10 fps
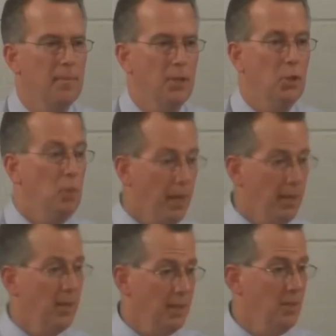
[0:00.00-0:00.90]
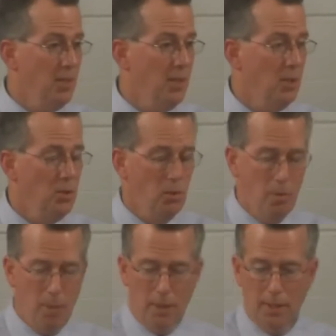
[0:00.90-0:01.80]
that you might not continue to
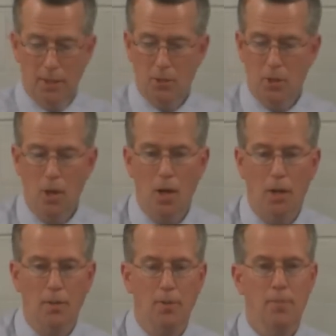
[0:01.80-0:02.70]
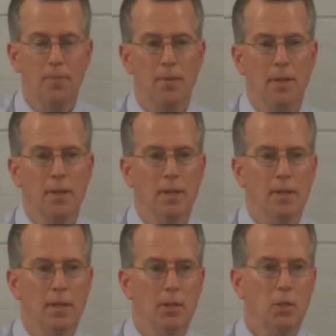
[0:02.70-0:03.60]
rebel against God
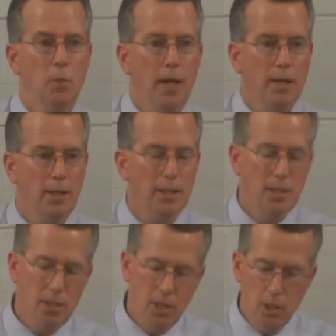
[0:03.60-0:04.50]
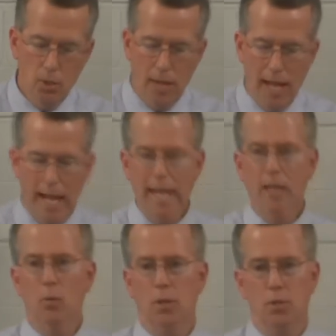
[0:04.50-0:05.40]
that you might not continue to
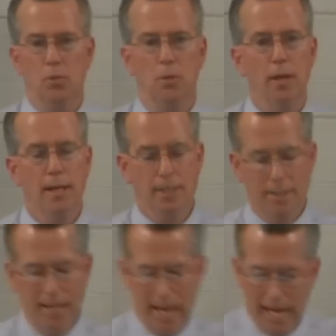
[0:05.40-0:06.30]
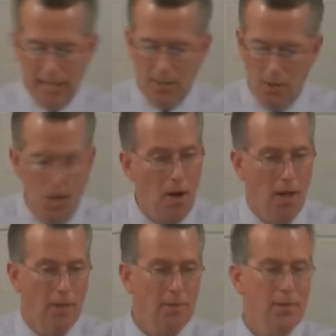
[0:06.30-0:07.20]
hate what is right and to hate
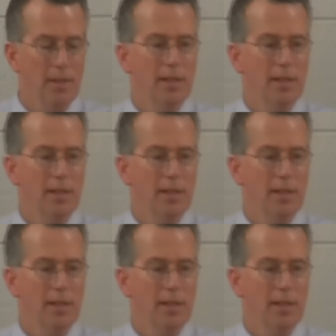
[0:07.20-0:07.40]
God,